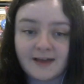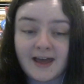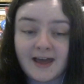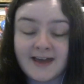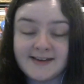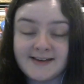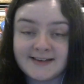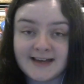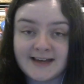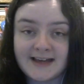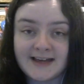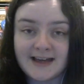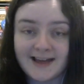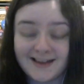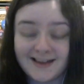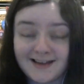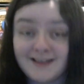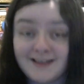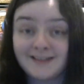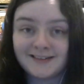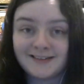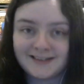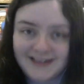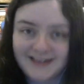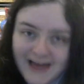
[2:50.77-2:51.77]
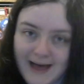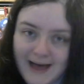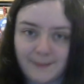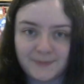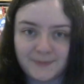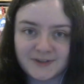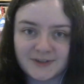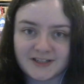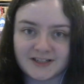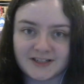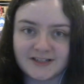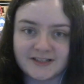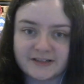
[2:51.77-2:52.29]
AKA,
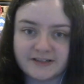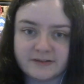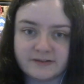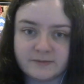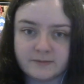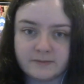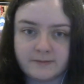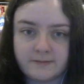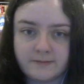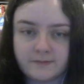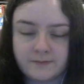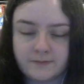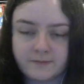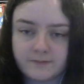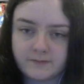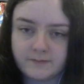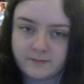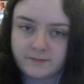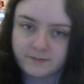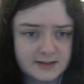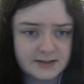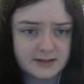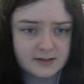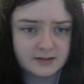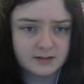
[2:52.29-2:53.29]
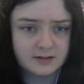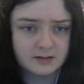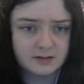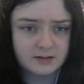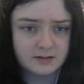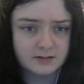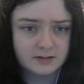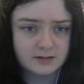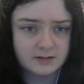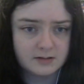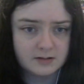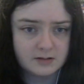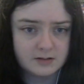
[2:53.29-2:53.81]
capitalism.
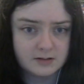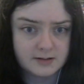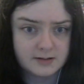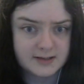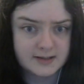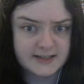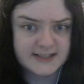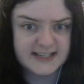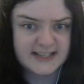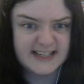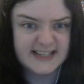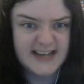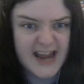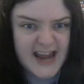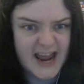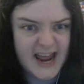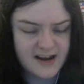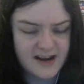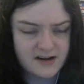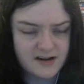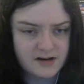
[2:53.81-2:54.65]
Is he dead?